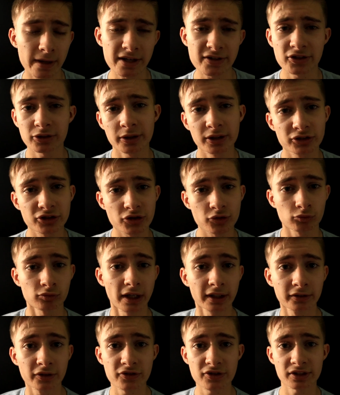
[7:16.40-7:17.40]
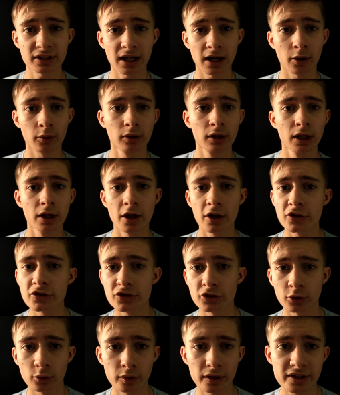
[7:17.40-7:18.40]
basically it just renders it out
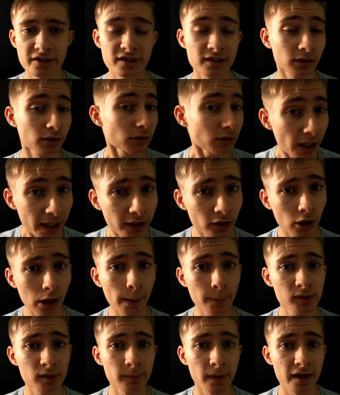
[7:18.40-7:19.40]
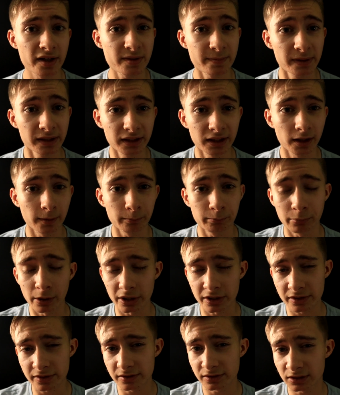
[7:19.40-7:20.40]
so it's like optimized media
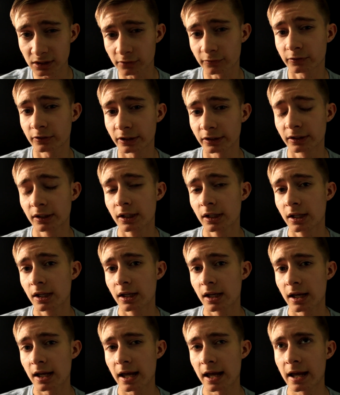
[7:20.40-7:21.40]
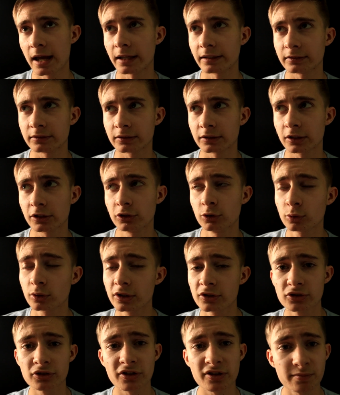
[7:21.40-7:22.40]
but different, and you
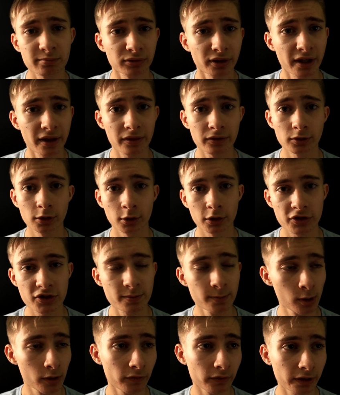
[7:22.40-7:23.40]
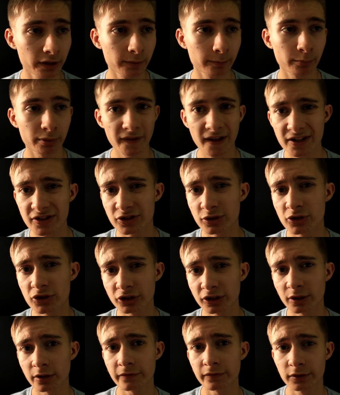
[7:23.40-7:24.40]
can just play through it smoothly. But that's
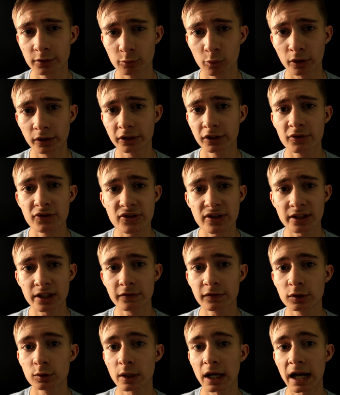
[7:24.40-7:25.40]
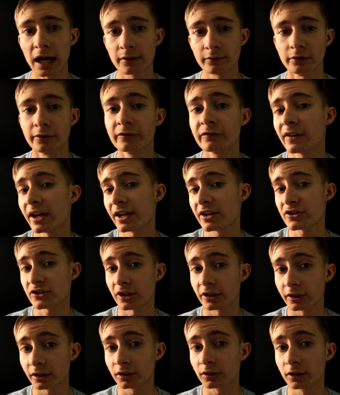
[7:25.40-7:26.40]
usually if you want to use it if you have effects
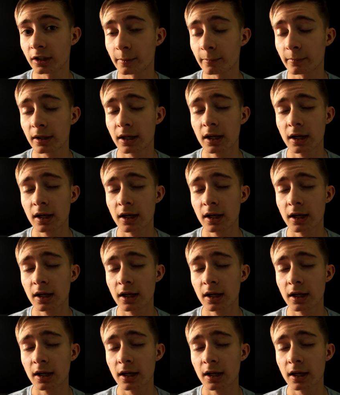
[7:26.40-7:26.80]
on a clip.